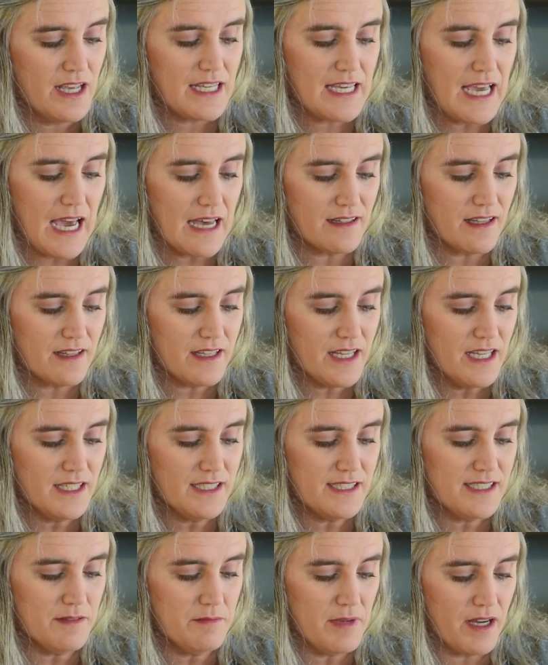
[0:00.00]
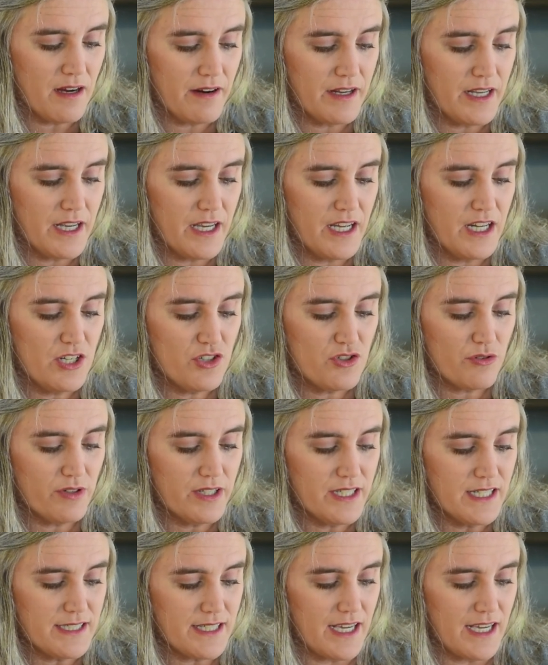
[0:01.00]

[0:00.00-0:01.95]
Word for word: Galilee, and Samaria enjoyed a